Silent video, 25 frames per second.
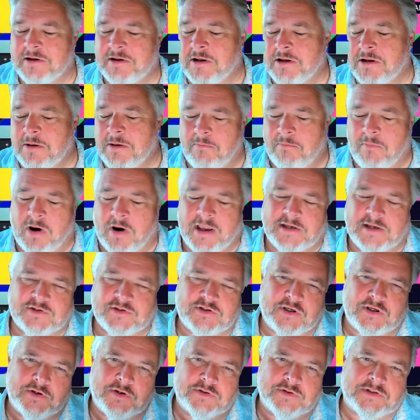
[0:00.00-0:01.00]
My
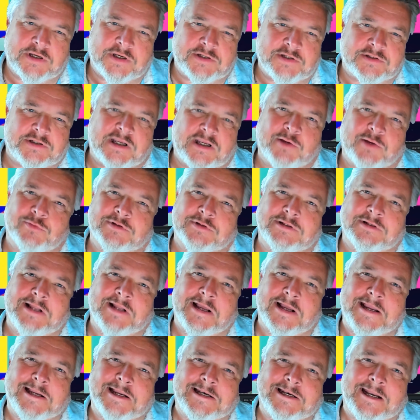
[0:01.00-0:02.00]
excuse is it was late
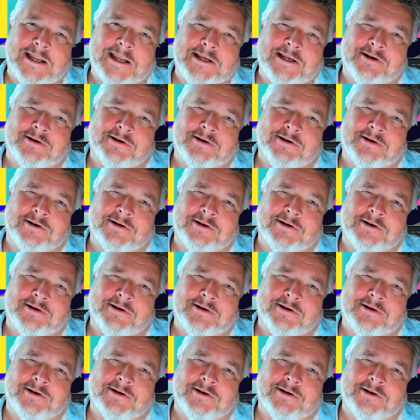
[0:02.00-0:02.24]
at night,